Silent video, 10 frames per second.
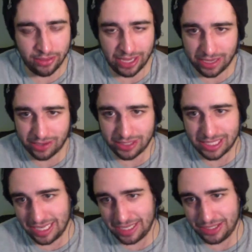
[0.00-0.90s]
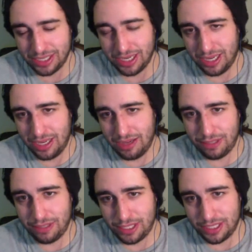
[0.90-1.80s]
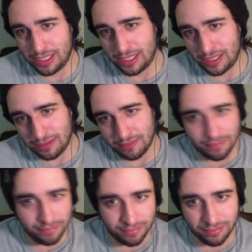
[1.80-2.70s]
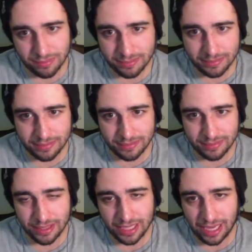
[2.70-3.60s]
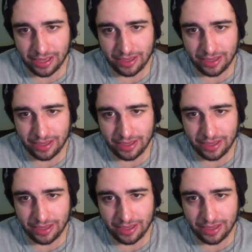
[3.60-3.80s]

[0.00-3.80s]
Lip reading: Idol stage, which is, I